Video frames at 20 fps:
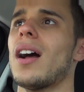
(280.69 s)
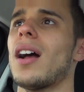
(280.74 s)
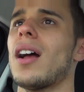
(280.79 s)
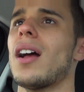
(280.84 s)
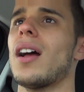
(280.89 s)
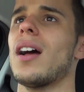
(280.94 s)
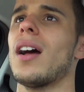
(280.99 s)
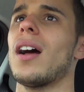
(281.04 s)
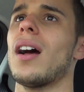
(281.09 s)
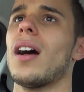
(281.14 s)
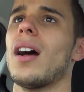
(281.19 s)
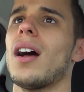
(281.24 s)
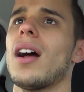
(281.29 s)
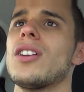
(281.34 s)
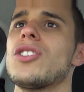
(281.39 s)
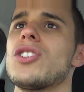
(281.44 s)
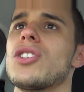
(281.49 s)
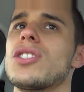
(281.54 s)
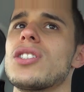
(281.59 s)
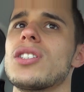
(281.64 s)

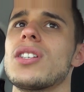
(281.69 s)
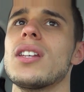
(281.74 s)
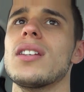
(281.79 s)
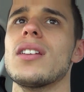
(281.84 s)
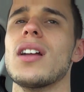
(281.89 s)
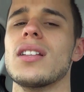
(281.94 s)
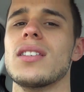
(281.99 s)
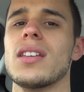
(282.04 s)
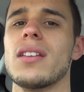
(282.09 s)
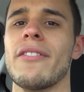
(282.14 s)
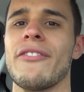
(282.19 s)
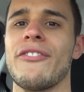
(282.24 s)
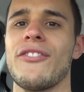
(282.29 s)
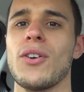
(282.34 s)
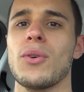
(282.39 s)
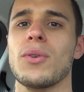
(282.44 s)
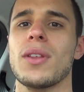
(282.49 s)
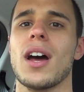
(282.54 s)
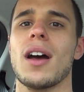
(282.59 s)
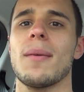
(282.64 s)
I didn't
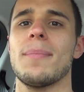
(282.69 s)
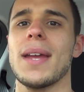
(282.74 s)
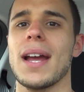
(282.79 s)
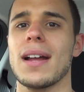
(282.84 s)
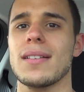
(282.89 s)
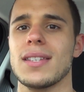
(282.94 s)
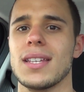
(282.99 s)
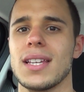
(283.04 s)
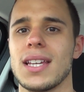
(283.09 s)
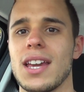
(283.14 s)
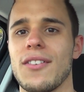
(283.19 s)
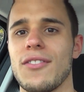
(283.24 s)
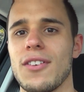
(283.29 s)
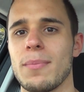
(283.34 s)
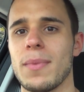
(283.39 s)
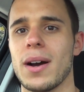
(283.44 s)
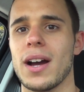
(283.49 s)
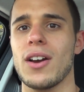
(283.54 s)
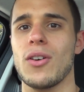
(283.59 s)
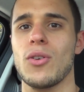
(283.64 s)
feel that I'd be able to give
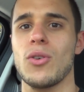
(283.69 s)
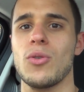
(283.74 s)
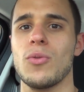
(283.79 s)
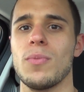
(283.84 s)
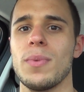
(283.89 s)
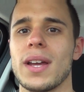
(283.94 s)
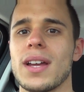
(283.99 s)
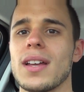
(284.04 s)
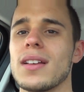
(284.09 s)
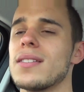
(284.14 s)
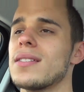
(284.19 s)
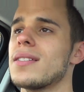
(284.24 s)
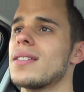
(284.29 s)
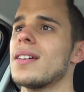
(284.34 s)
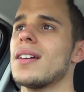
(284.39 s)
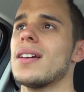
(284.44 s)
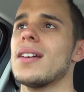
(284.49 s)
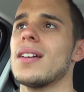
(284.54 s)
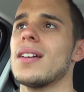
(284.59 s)
it my all, because